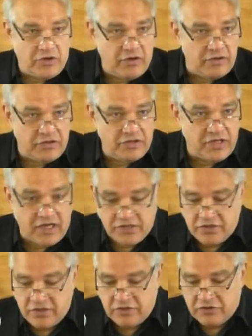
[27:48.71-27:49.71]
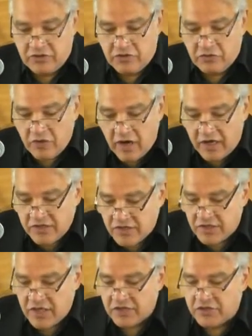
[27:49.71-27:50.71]
dirt and dust and crud
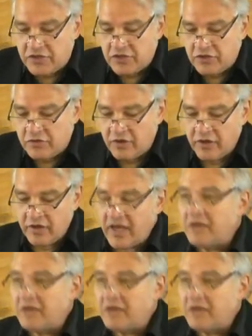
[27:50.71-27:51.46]
stick to you,